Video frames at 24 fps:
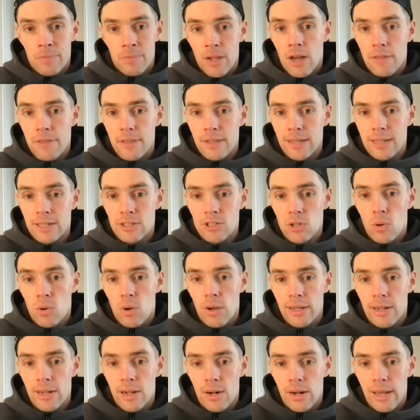I think it's
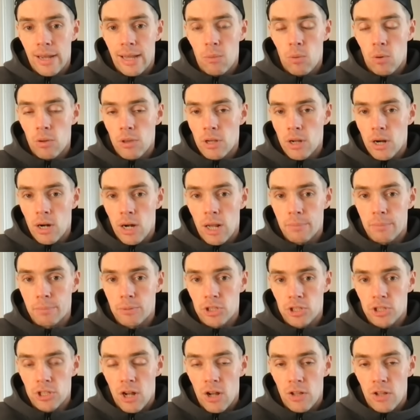quite clear what the club's
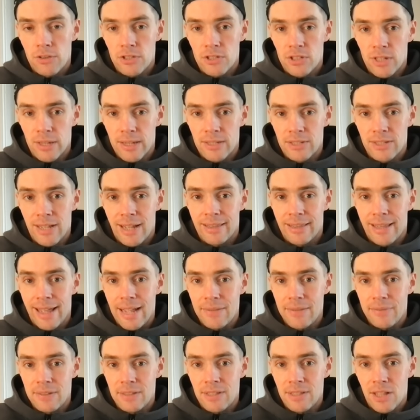stance is, and that
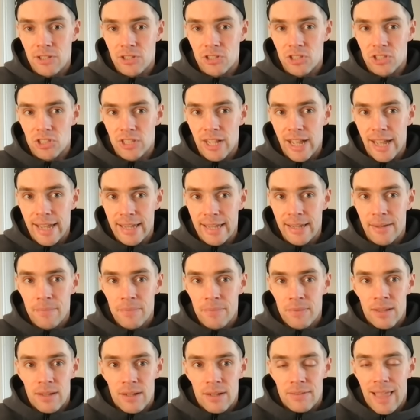if he does stay,
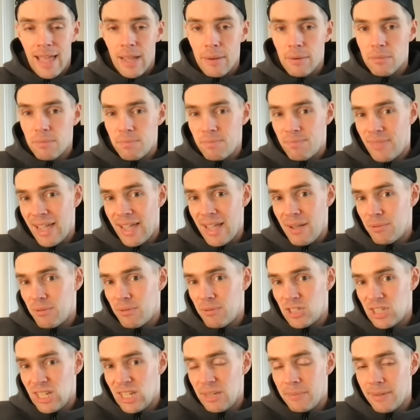they would
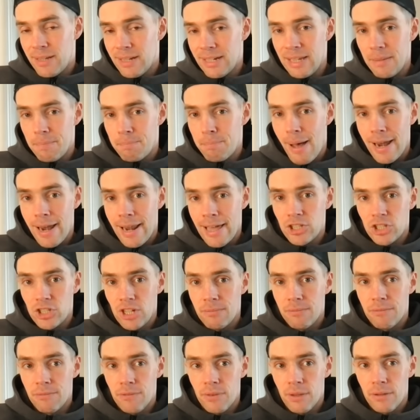seemingly banish
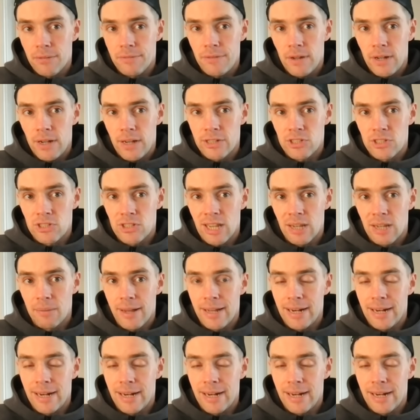him from the first team.